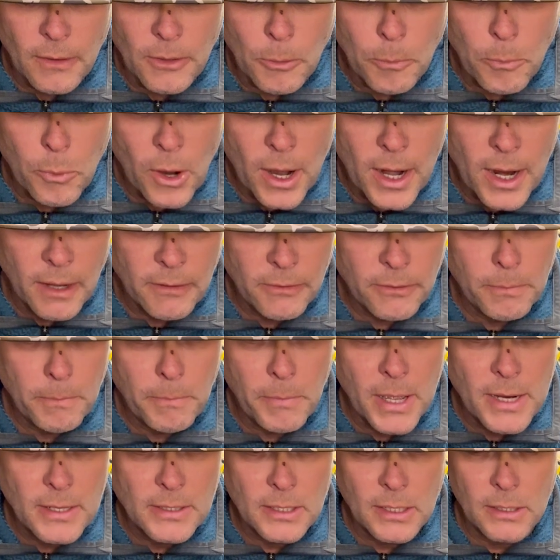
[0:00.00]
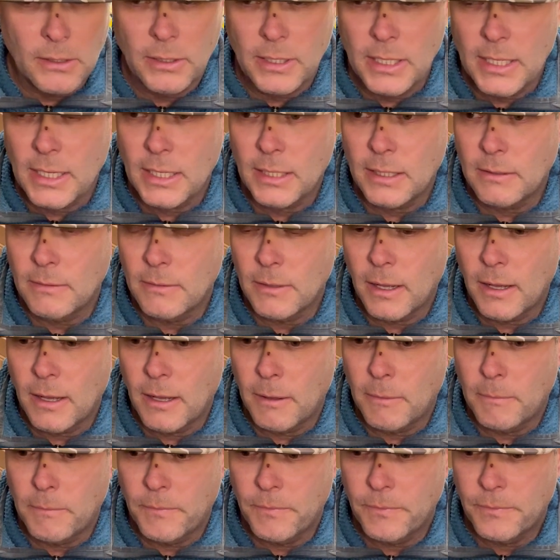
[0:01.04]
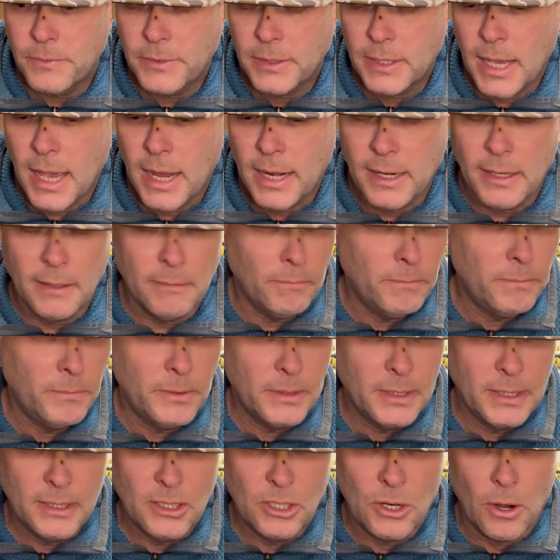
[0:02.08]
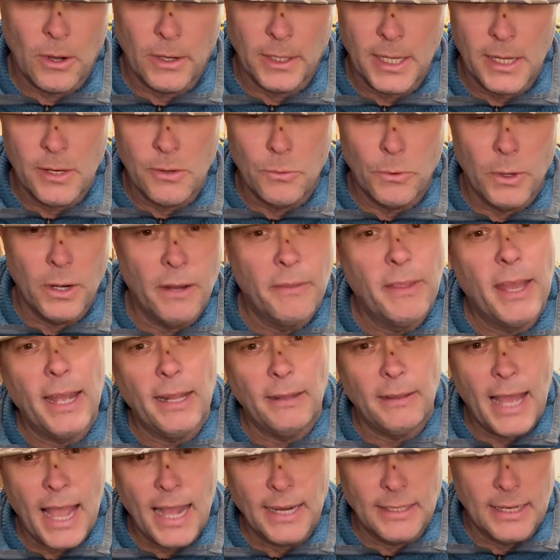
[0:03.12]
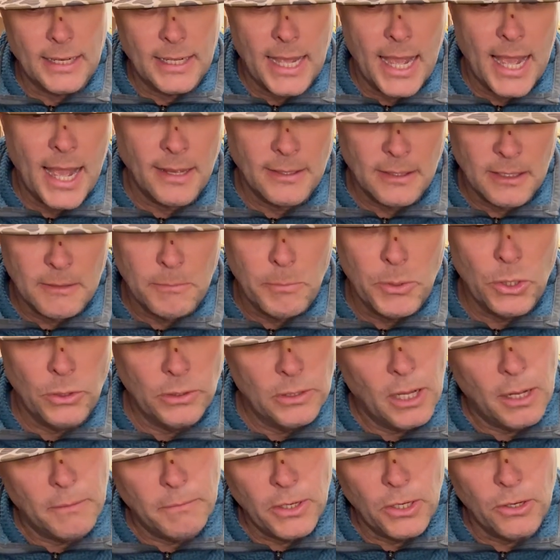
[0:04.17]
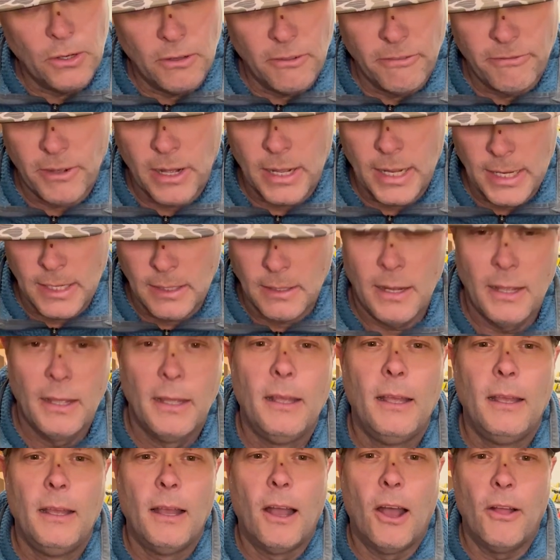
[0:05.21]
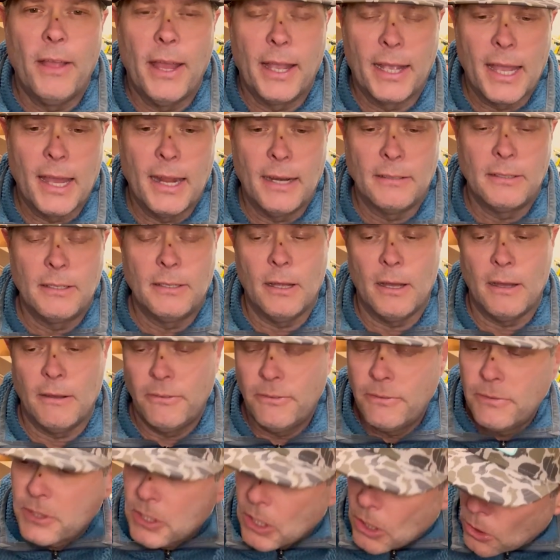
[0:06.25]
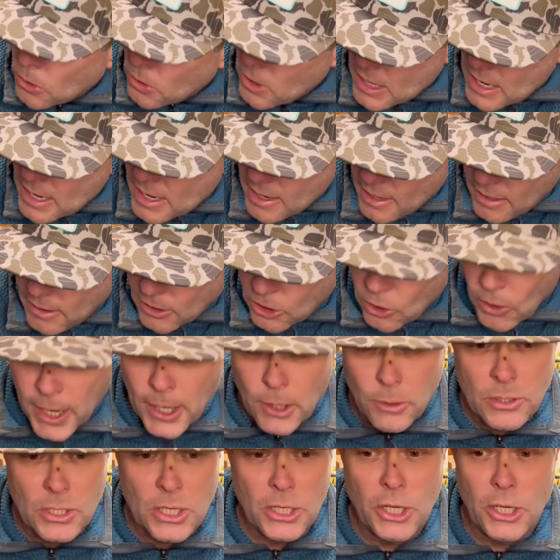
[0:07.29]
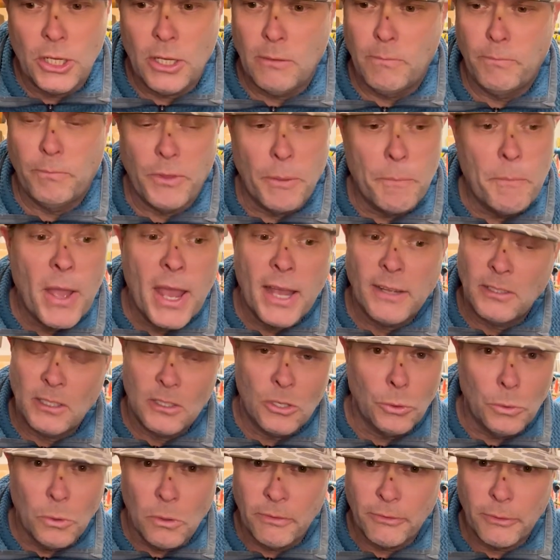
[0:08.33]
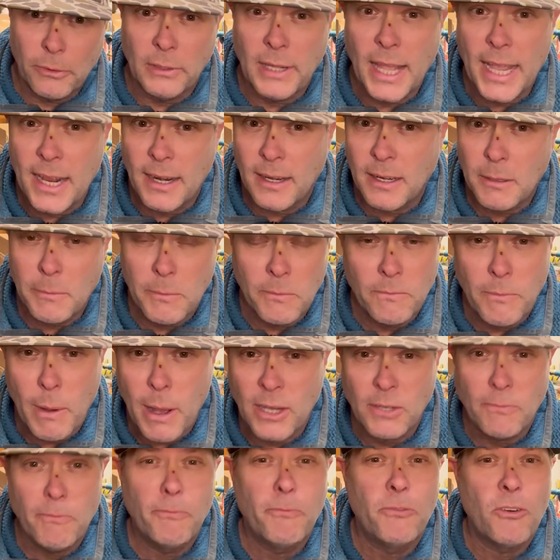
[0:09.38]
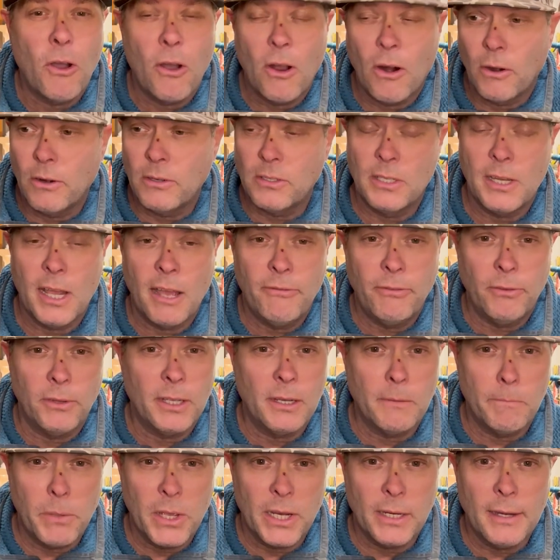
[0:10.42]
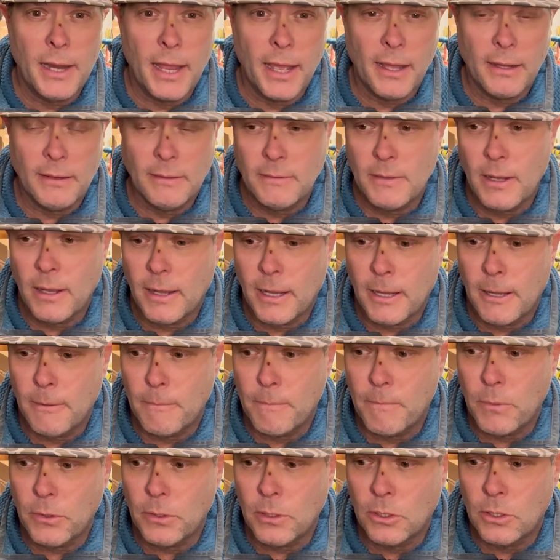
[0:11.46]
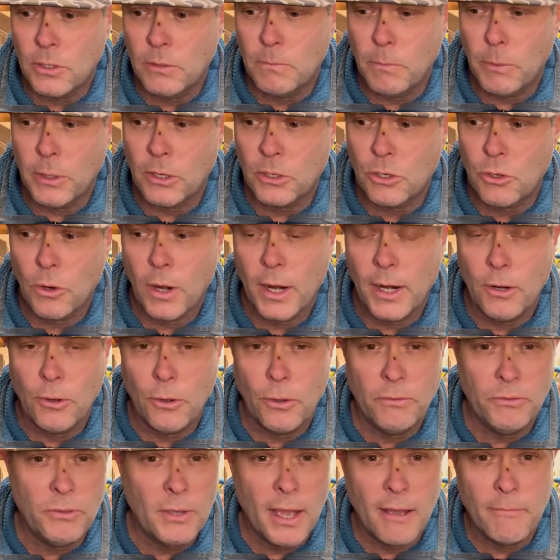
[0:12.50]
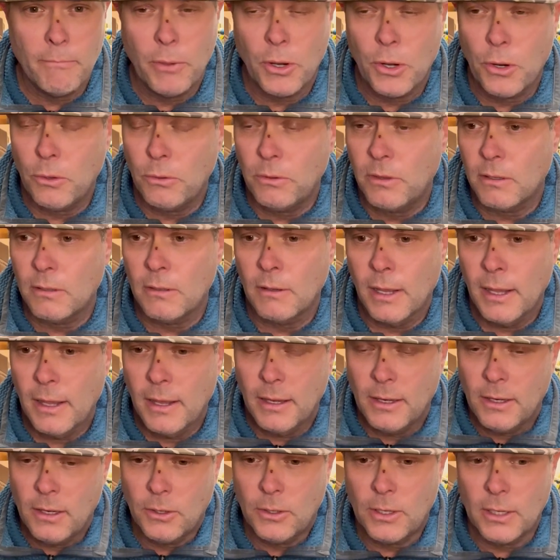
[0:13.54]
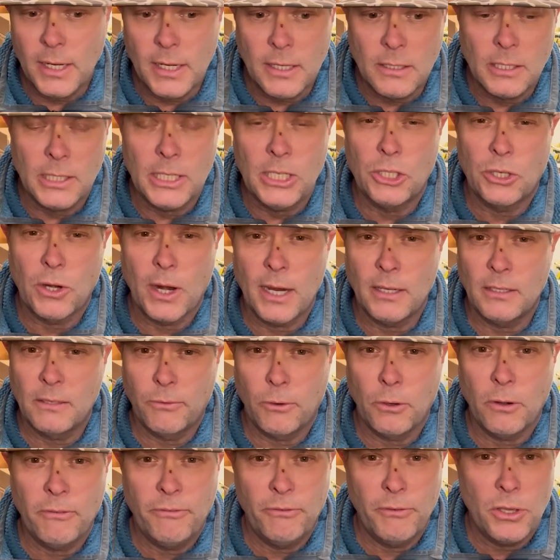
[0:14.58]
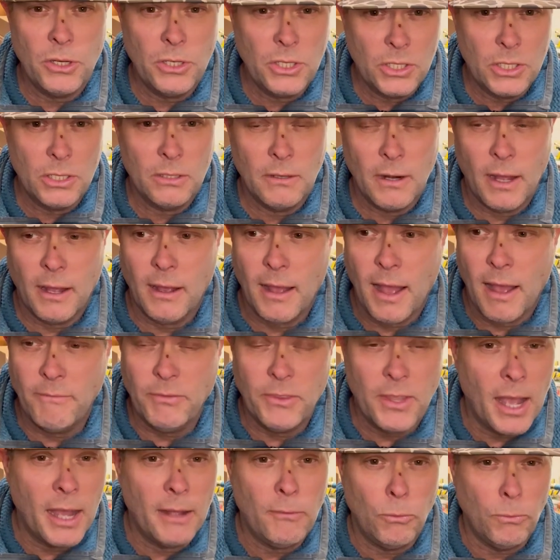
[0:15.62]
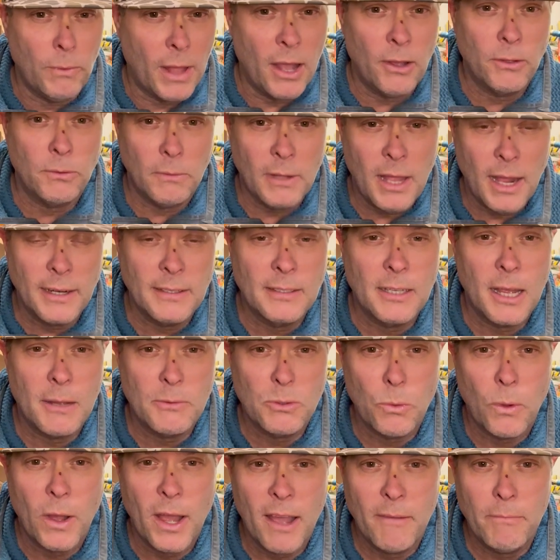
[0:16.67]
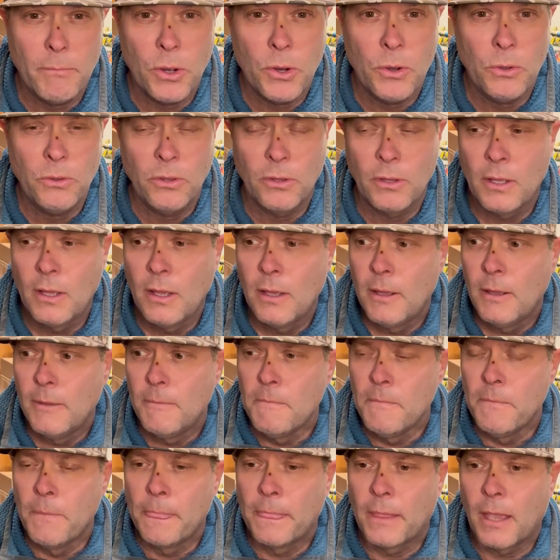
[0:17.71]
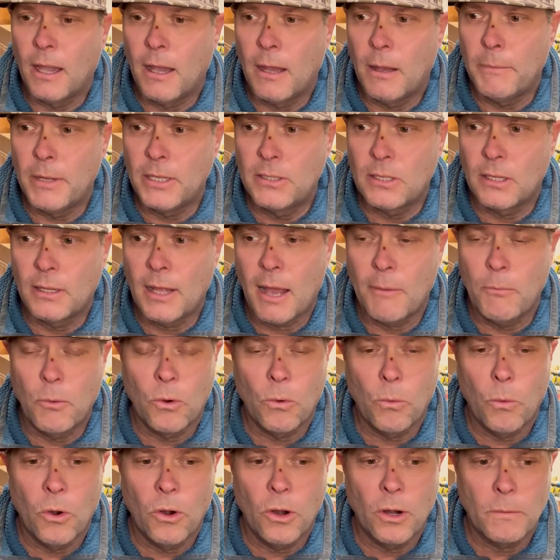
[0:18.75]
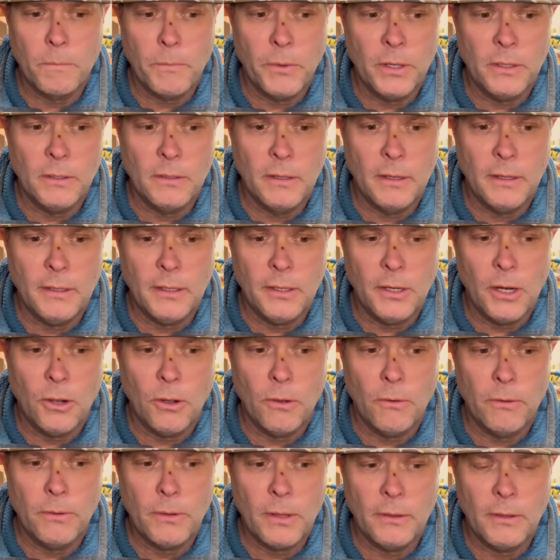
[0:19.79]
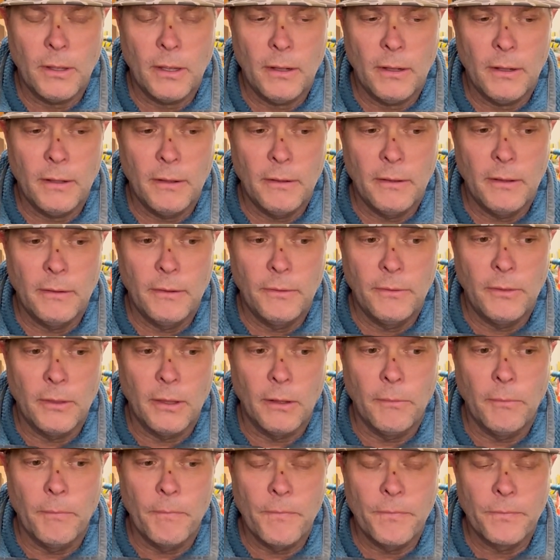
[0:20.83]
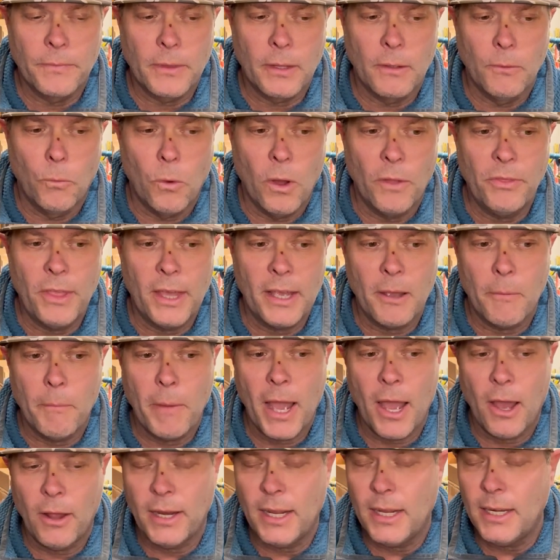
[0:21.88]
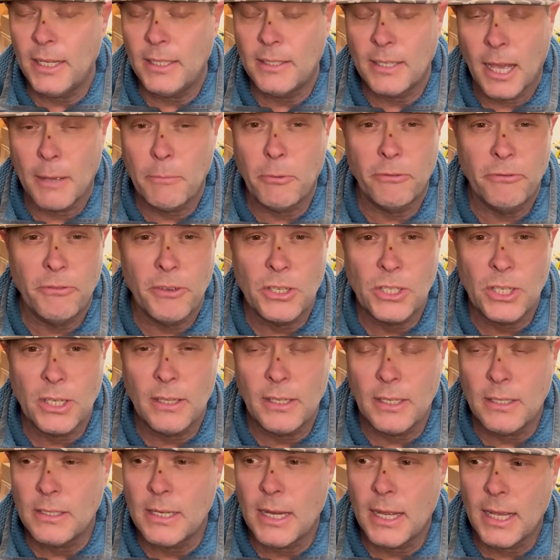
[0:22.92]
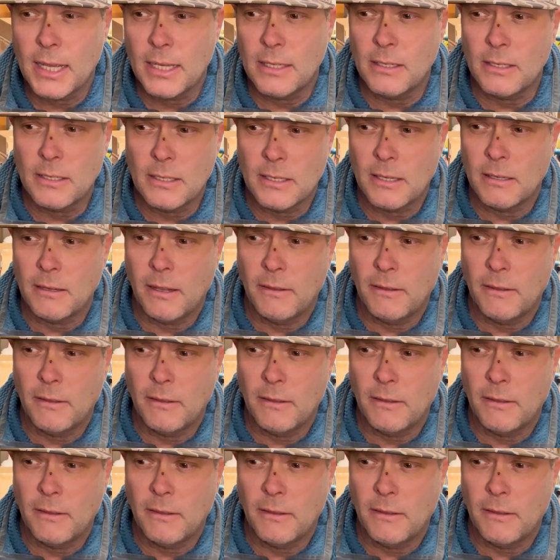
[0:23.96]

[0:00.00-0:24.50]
breath, basically, kind of start getting rid of that lactic acid built up during the fight, all that kind of stuff. So cradle's good. The best tool for landing them by far is definitely a big net. But a cradle, if you have both, and you can easily transfer a fish. I a lot of times will have both. It's a lot more work, but the one thing about any type of fishing these days is